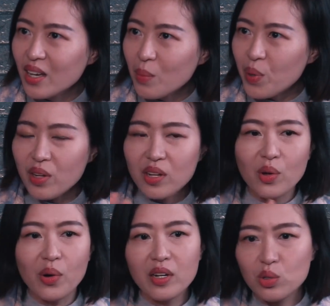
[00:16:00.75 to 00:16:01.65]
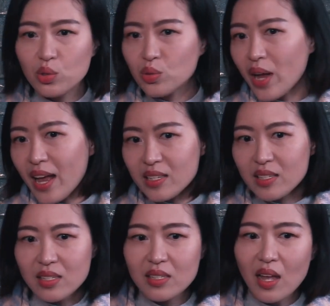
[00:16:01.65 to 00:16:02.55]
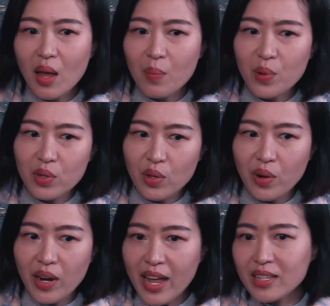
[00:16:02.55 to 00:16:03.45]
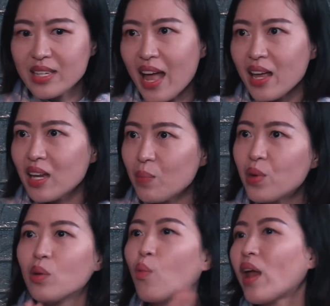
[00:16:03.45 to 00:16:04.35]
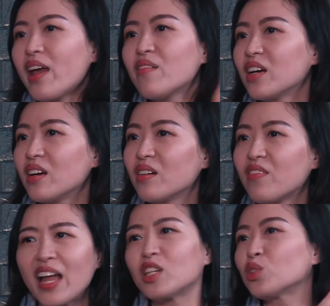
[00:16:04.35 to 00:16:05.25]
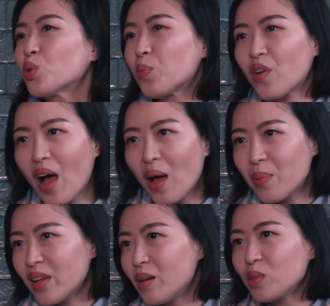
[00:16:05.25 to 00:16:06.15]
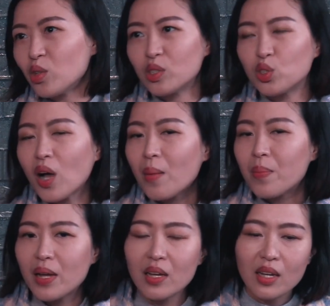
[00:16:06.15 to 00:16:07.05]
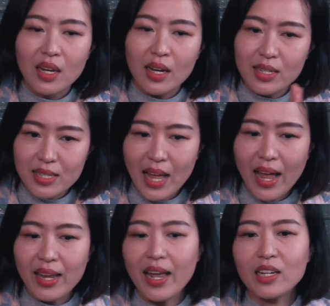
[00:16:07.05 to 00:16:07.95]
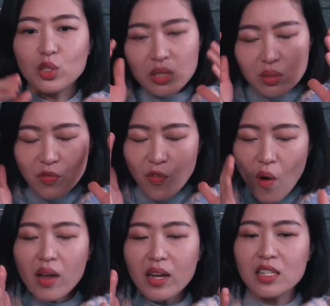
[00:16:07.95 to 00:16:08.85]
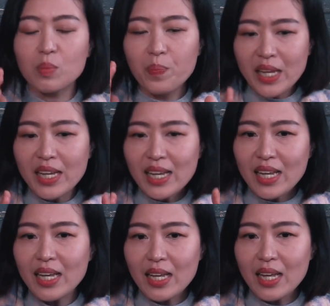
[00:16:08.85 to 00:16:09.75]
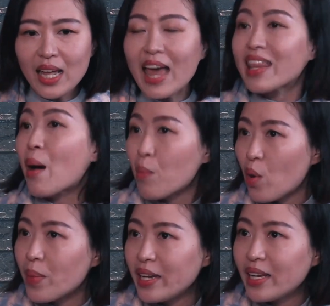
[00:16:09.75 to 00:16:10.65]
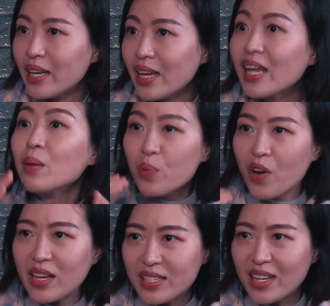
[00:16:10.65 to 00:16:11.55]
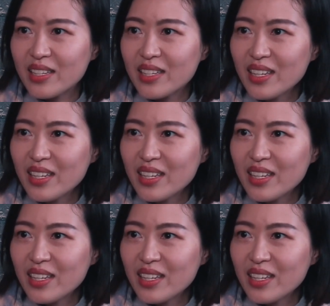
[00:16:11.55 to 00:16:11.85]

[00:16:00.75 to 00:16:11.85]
Put your stress, put your anxiety, put whatever financial problem, your job aside, and just focus. Be at that moment, in present.